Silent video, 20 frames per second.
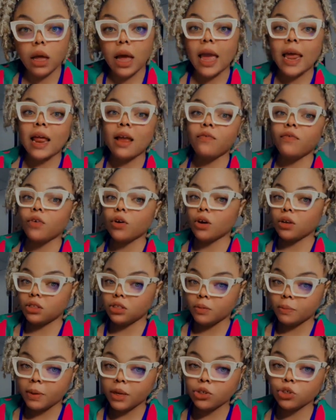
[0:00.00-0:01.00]
I
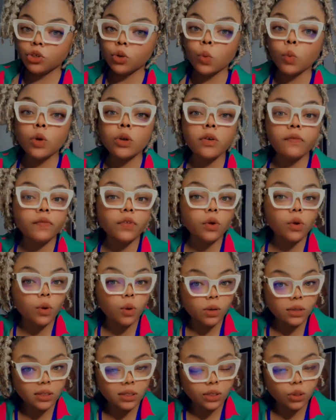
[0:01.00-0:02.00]
forgot to mention, one of the
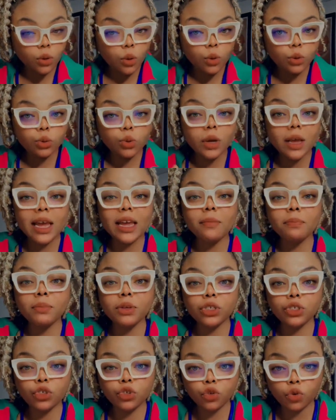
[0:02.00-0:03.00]
causes also can
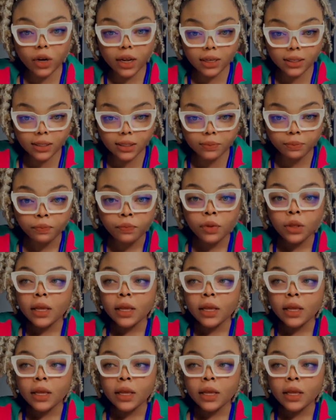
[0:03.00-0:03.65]
be stress,